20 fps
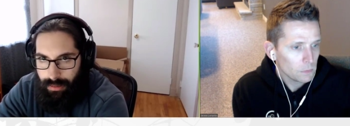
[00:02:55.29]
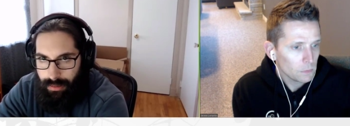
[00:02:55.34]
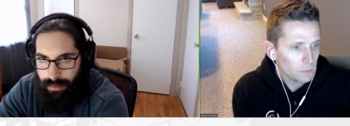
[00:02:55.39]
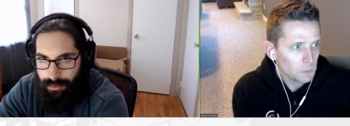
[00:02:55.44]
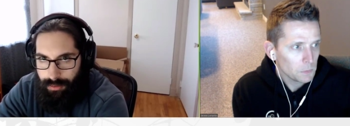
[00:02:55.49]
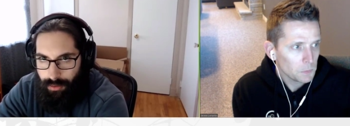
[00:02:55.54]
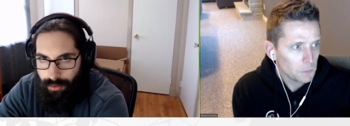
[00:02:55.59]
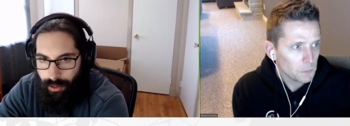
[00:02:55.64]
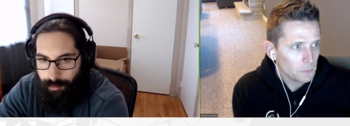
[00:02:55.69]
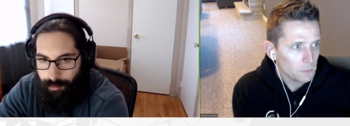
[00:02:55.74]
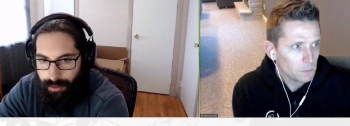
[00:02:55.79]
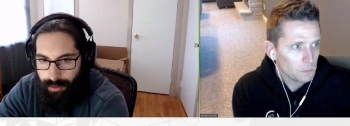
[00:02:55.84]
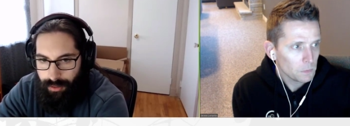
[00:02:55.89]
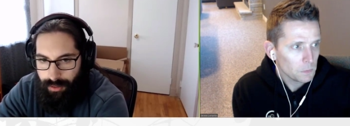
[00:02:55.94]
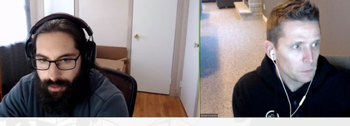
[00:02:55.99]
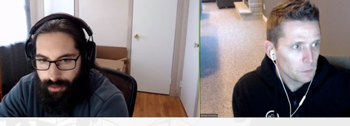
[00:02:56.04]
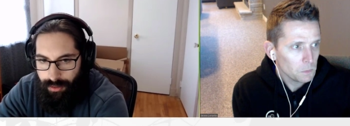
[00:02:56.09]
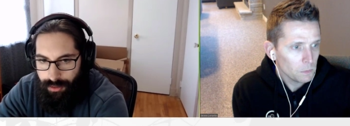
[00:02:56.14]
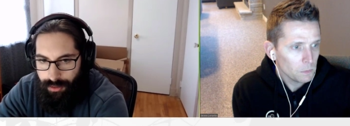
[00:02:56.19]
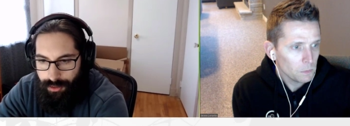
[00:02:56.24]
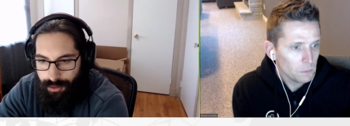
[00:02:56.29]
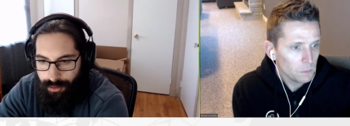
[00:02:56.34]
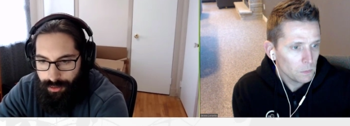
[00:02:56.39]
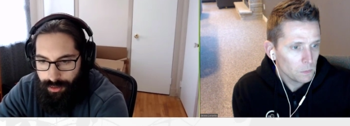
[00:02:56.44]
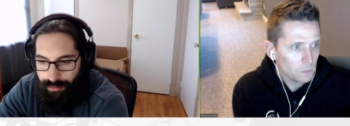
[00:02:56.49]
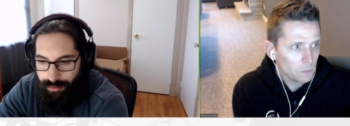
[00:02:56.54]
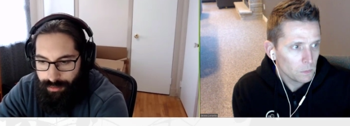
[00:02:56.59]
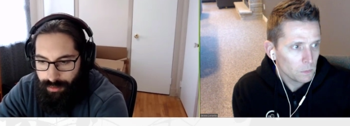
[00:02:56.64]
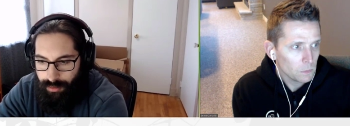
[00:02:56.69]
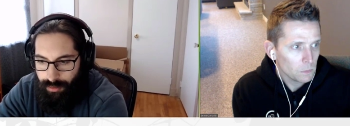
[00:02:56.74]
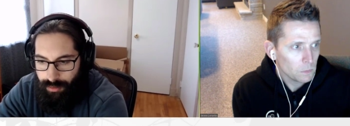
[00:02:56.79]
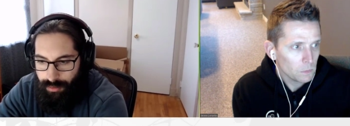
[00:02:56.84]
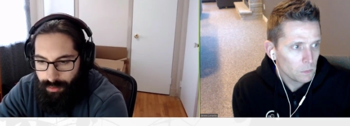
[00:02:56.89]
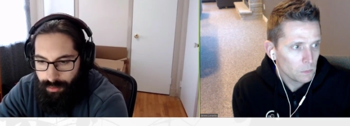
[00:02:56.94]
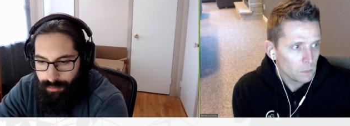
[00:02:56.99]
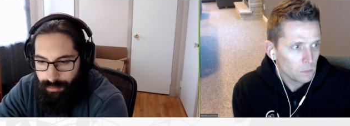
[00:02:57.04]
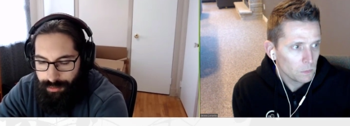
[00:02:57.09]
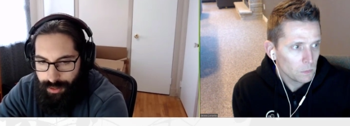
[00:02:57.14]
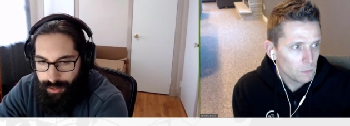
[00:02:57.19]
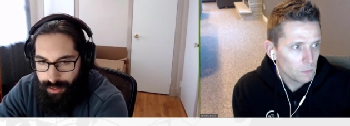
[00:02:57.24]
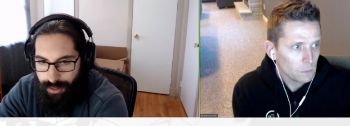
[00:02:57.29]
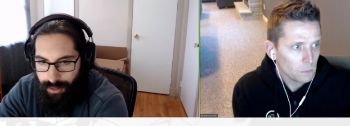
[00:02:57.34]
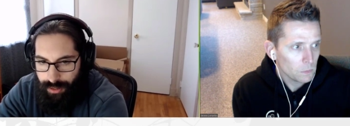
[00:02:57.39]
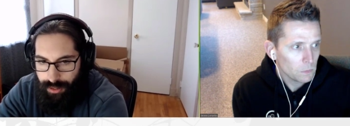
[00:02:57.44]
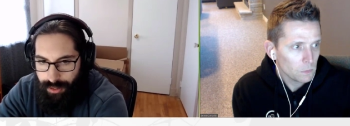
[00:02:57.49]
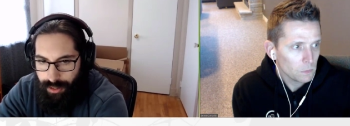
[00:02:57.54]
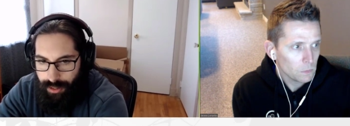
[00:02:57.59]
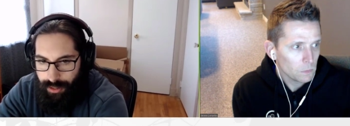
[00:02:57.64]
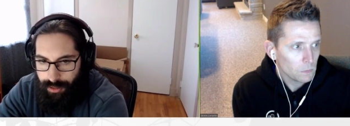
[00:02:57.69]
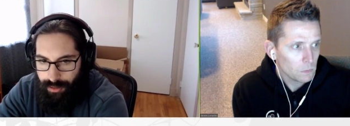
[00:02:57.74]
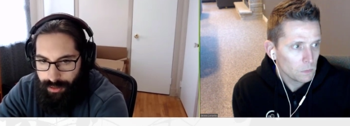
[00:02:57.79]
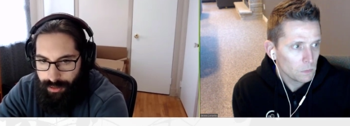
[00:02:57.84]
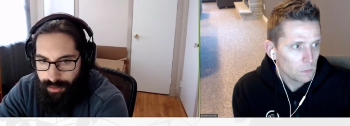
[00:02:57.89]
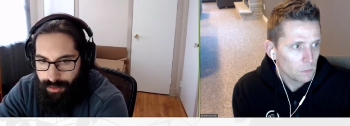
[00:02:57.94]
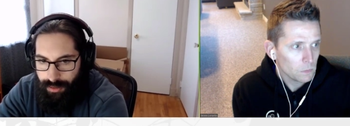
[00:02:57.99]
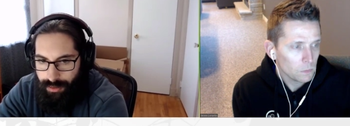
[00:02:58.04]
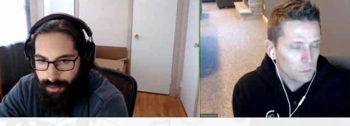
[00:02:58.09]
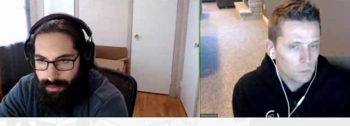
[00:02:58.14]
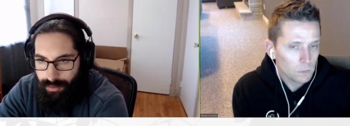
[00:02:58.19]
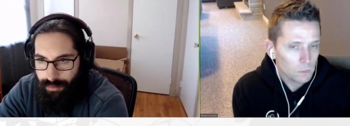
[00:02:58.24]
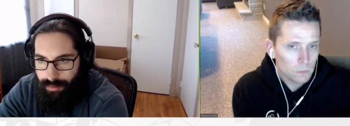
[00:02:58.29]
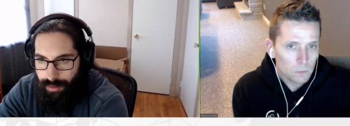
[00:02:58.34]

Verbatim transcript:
Speaker 1: So I've been in the industry for a little over 6 years,